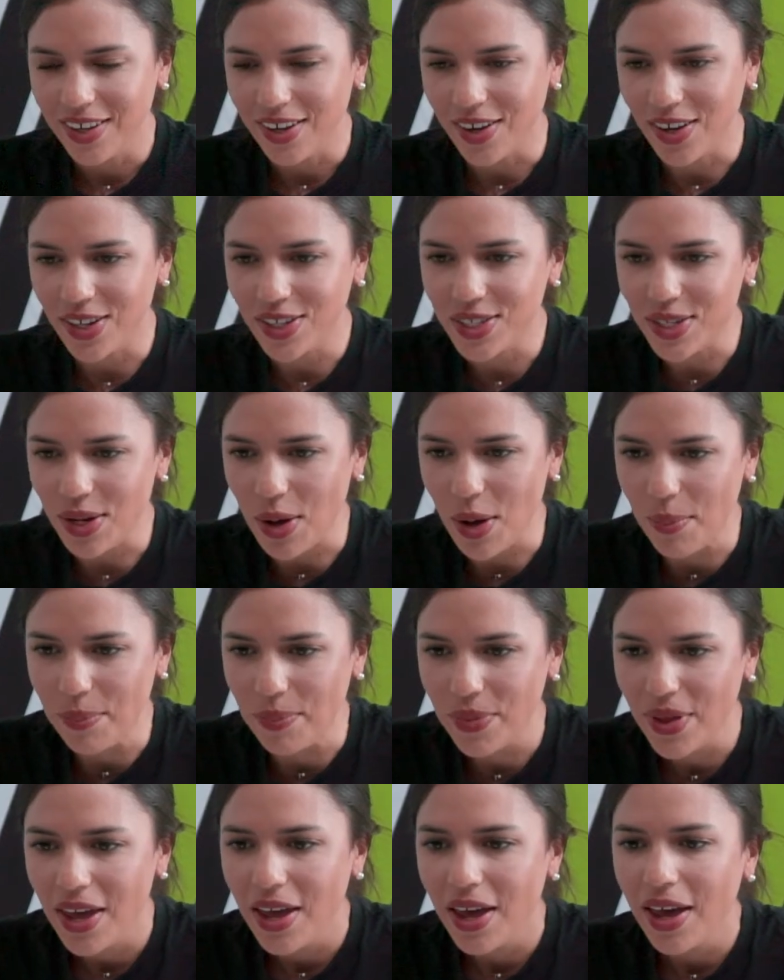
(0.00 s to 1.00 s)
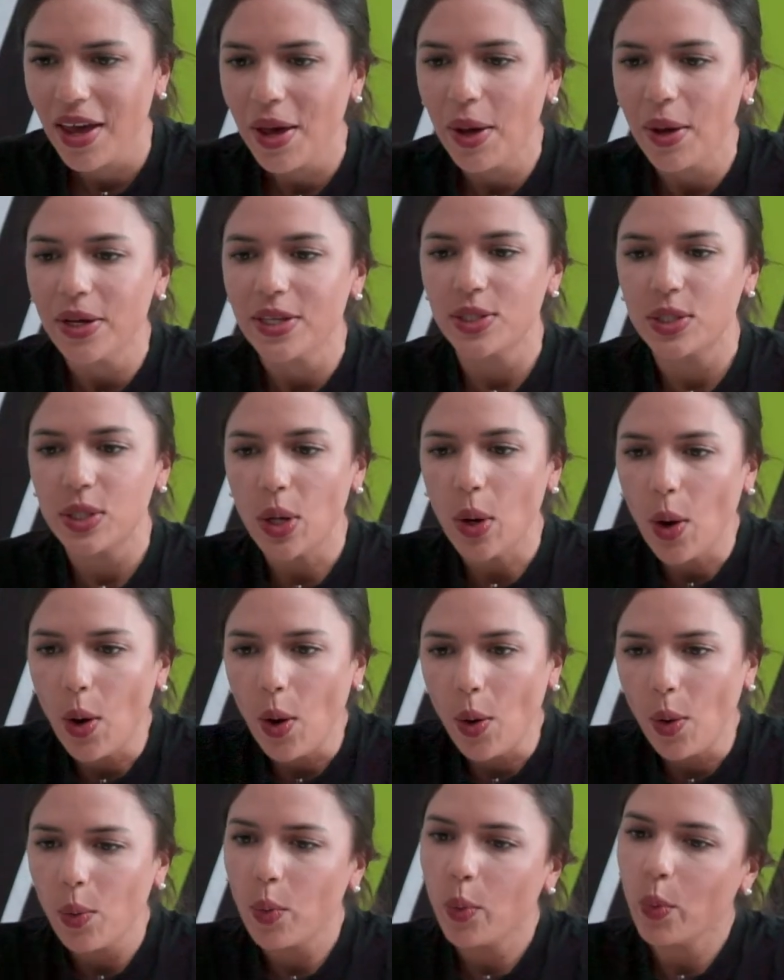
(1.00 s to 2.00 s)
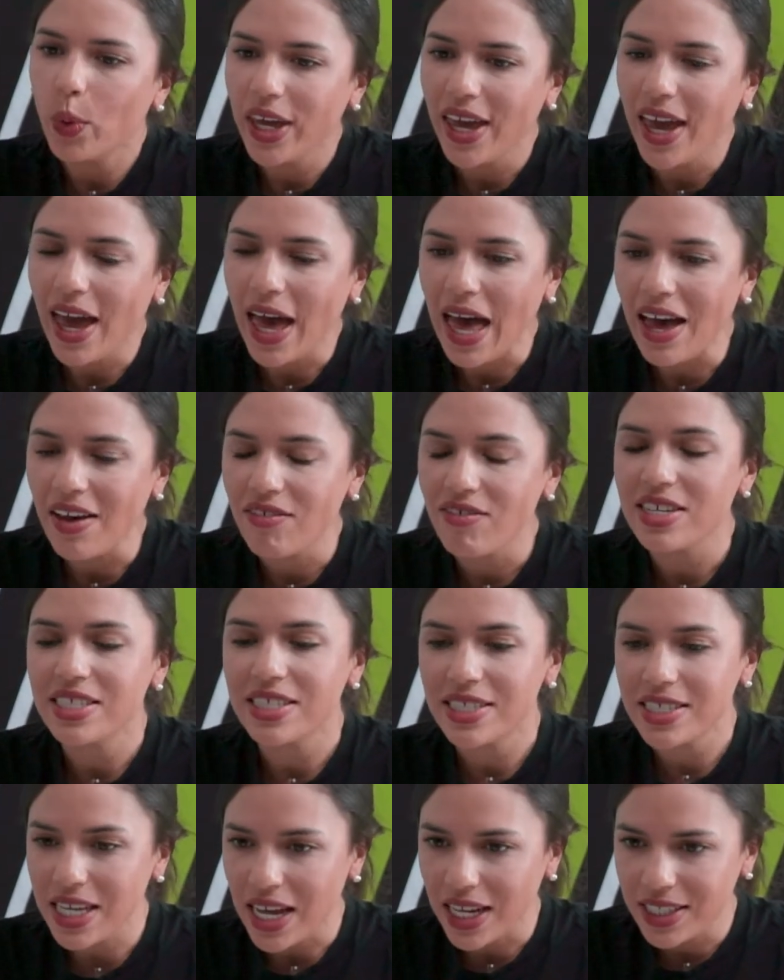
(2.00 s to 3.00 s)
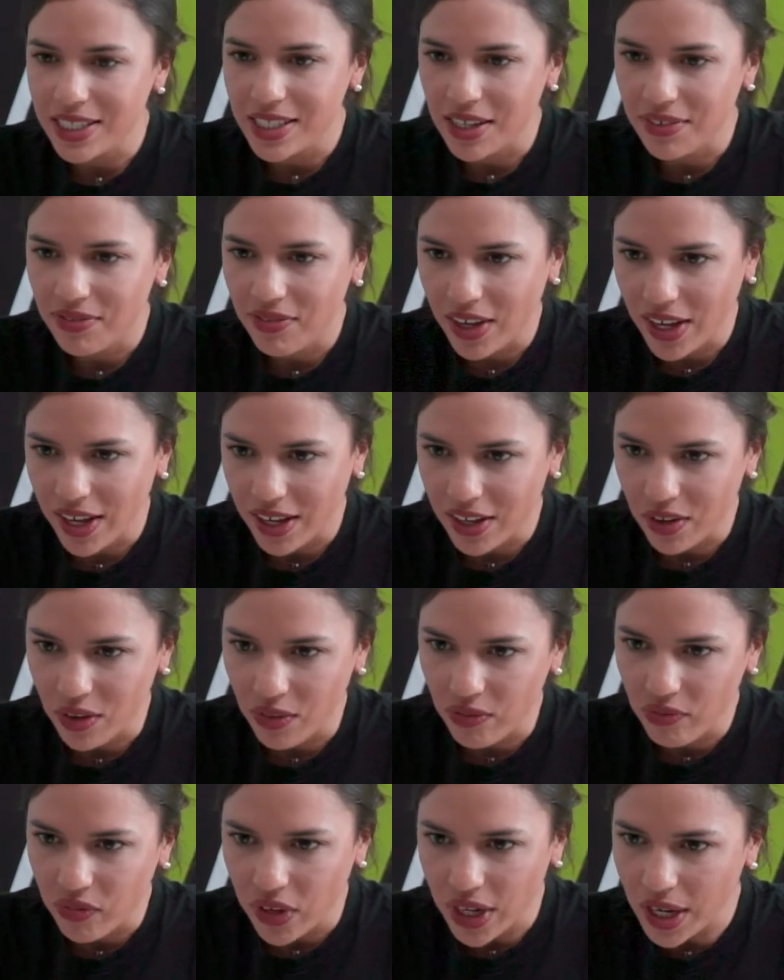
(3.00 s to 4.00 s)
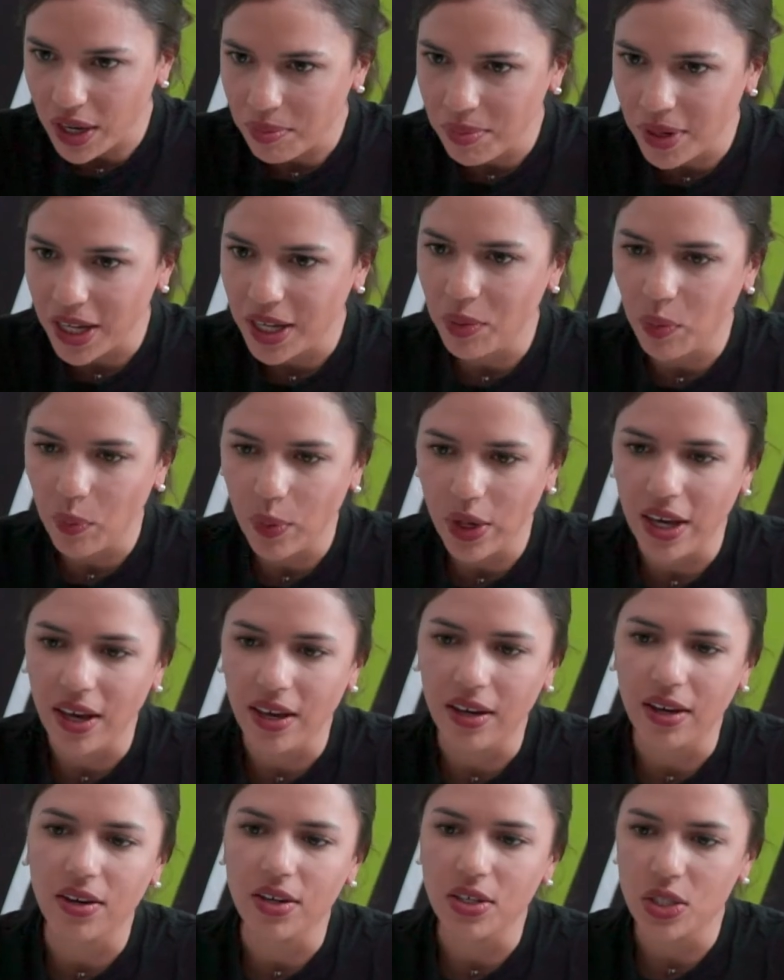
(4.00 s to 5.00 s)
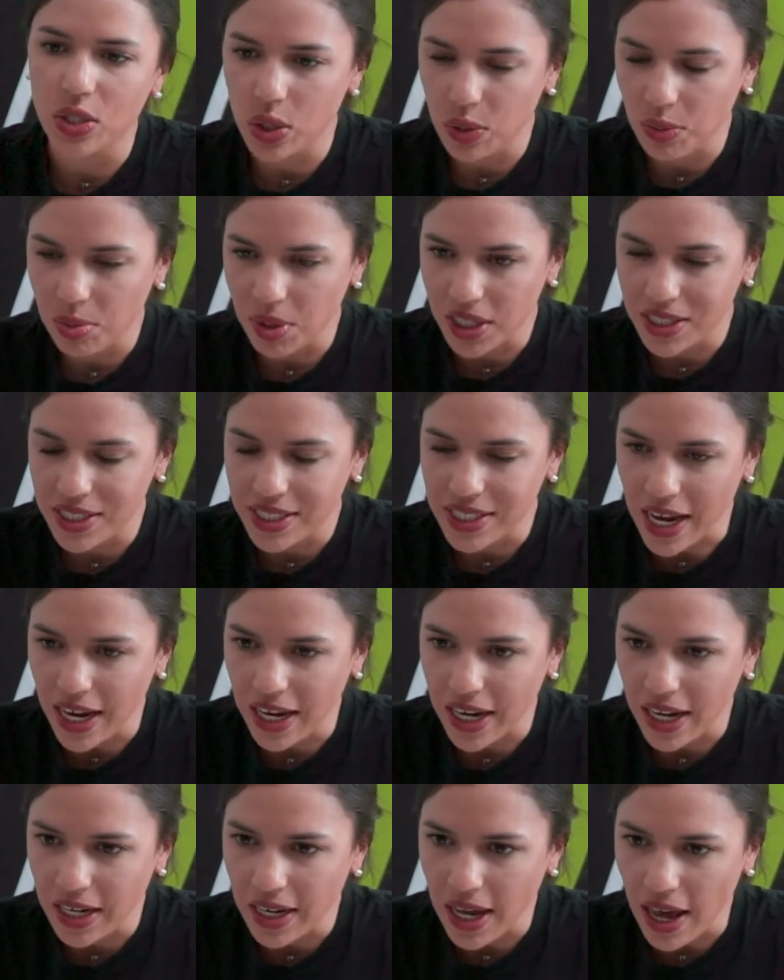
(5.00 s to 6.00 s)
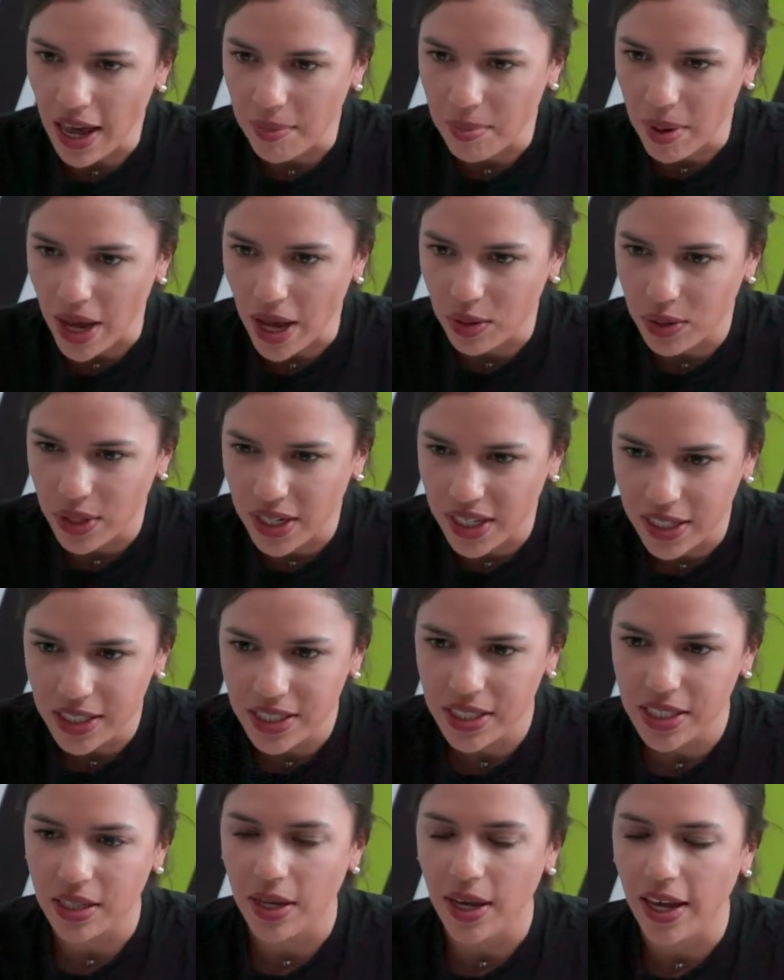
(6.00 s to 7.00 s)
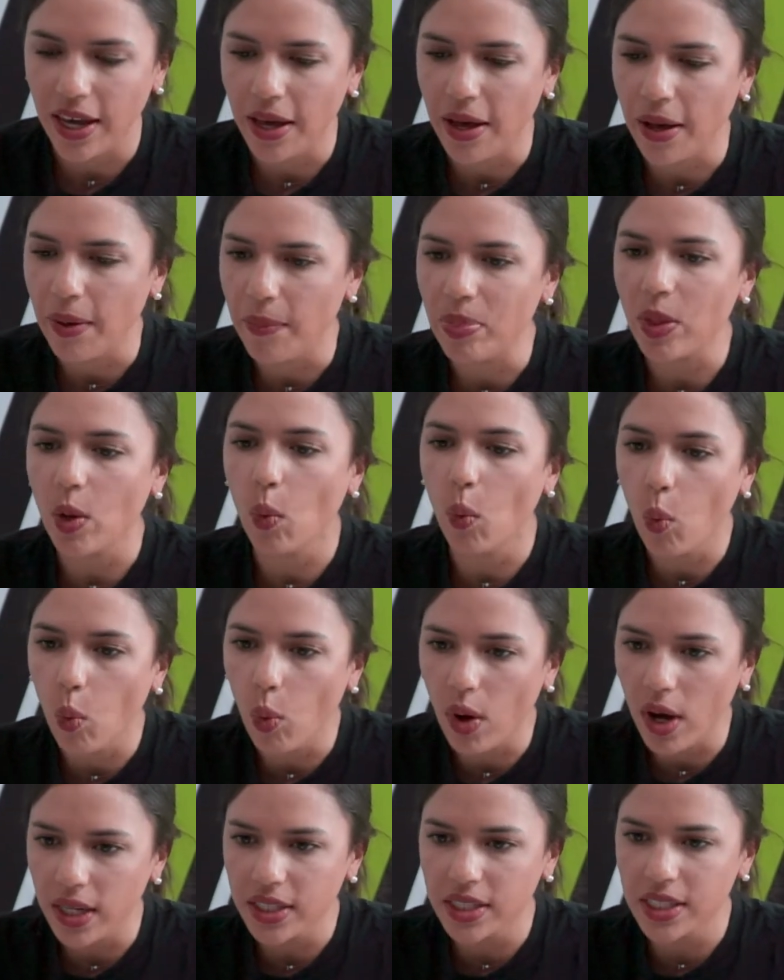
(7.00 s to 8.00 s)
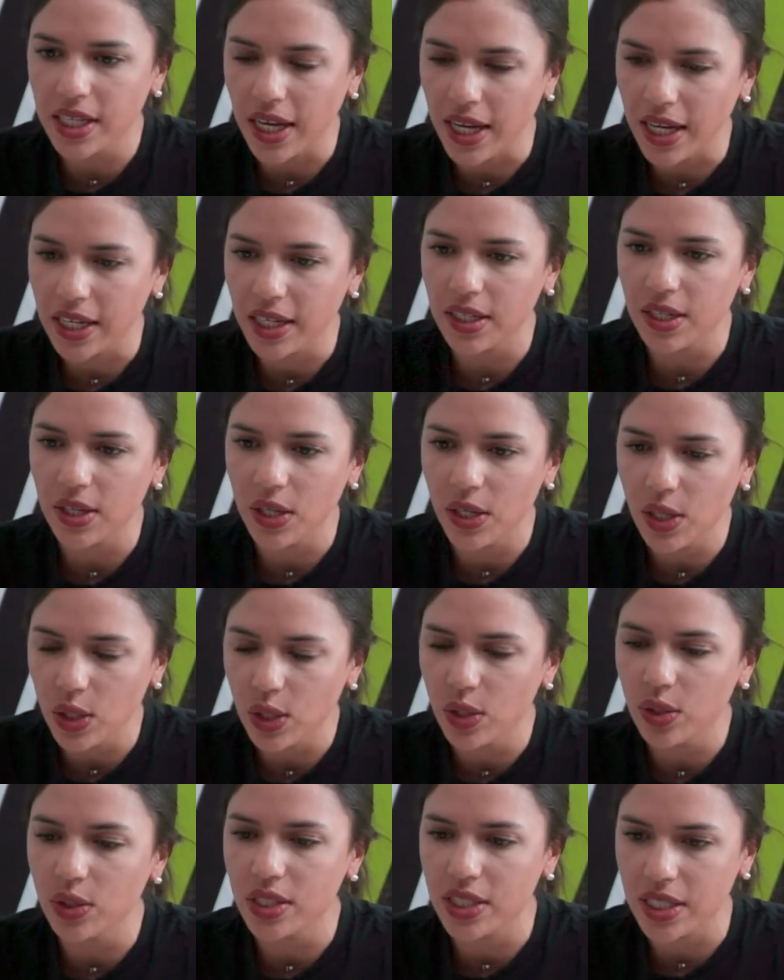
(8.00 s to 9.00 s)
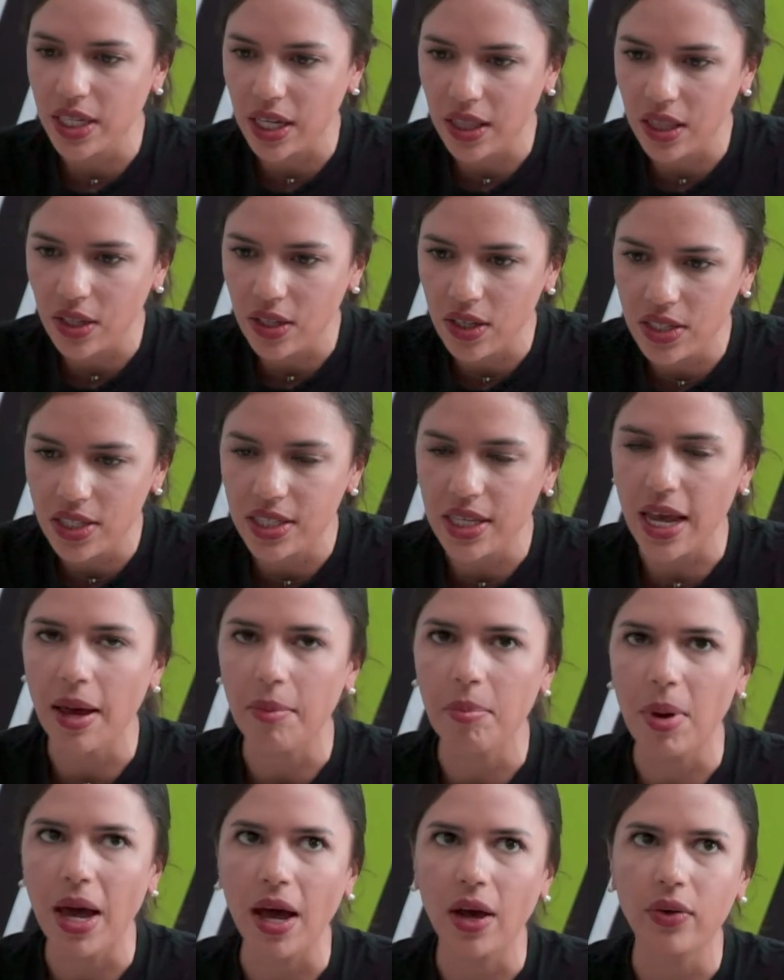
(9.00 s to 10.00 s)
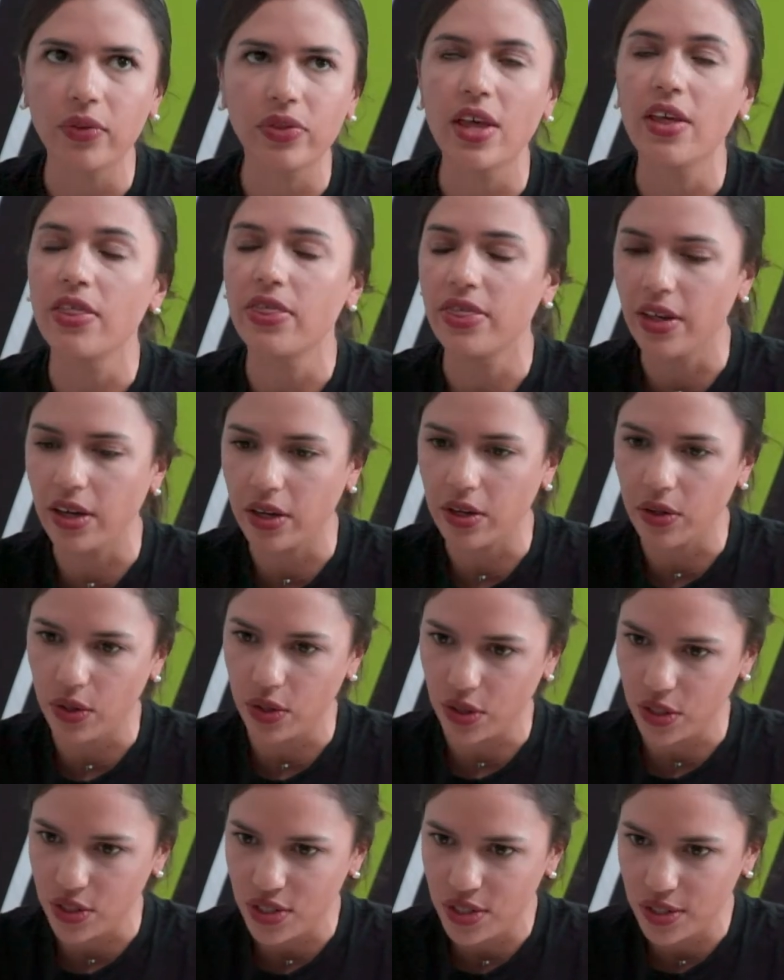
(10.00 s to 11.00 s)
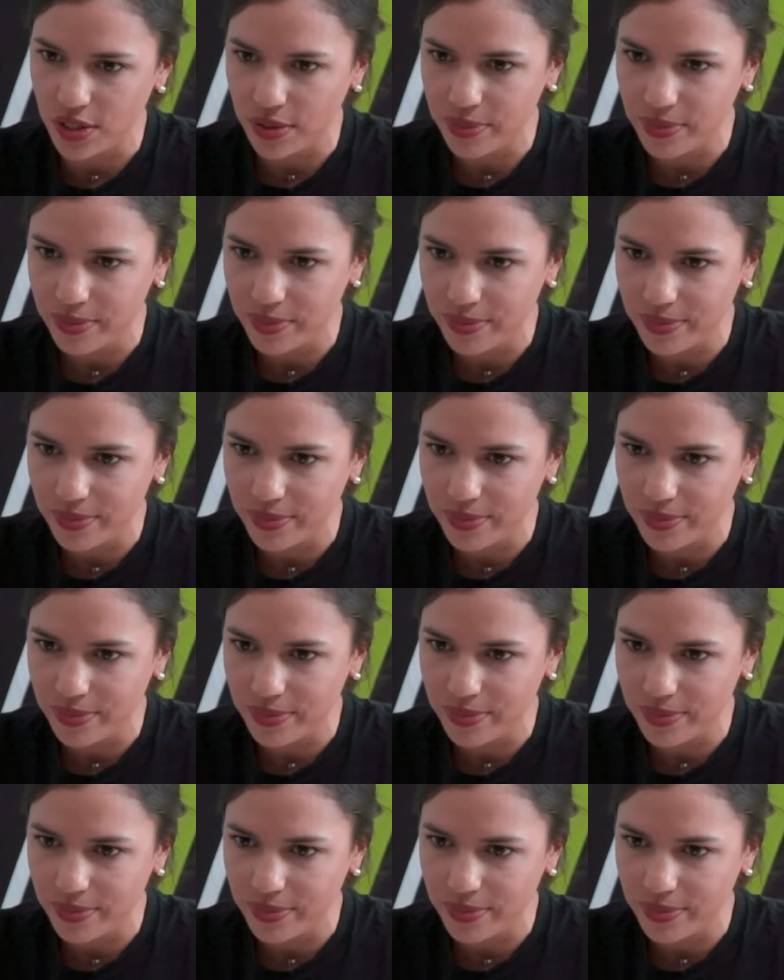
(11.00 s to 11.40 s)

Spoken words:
Awesome. So we have Santa Fe confirmed, and we are super excited about it. What can you tell us about the course?